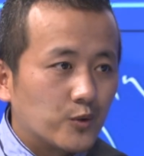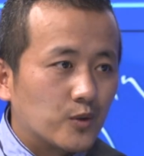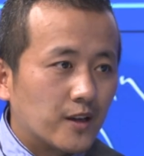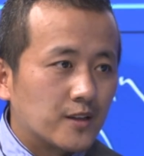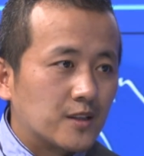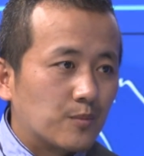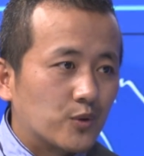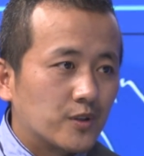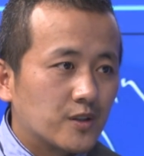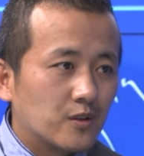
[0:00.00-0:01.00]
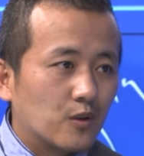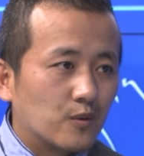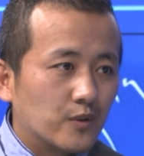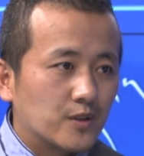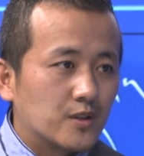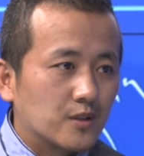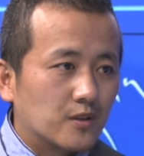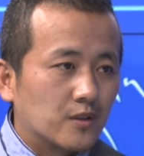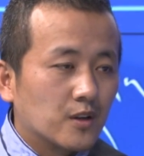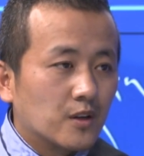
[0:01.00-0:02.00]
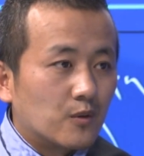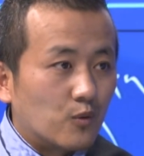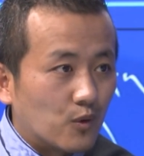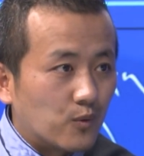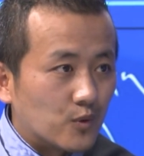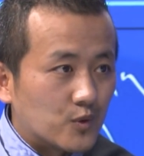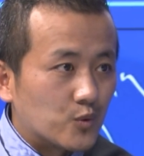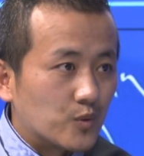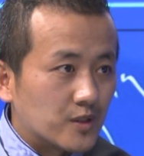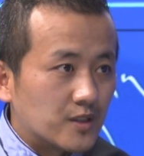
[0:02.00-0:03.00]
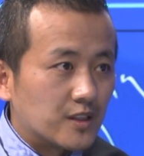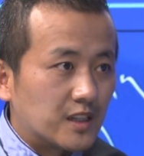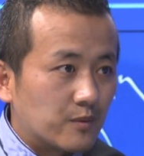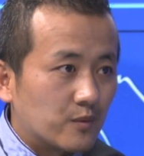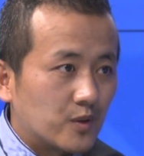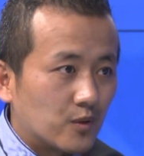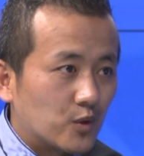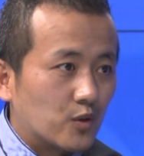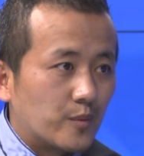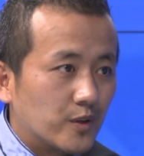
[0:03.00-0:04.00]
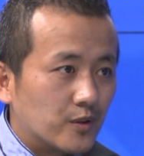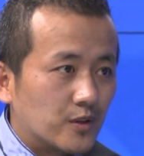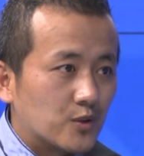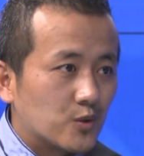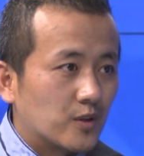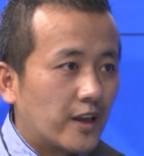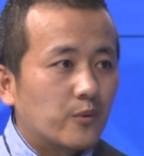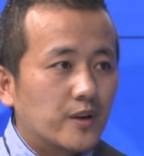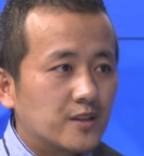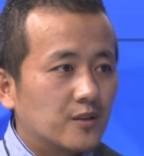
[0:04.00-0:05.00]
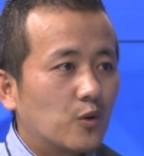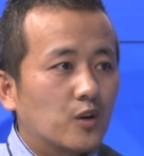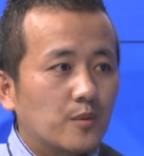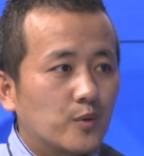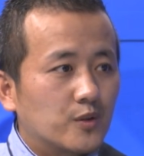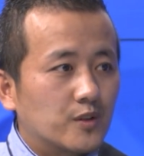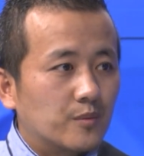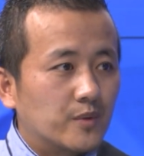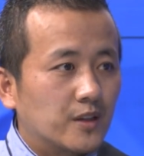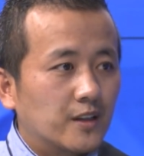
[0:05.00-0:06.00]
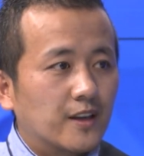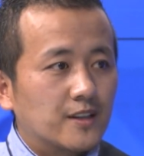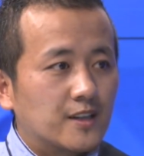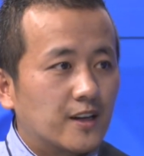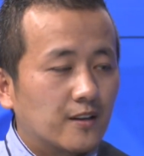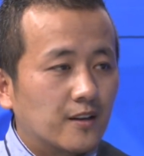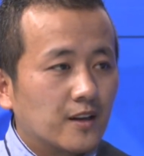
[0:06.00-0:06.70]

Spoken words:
utilize the potential of its workforce towards the development of the community. So likewise, in our community, being in exile,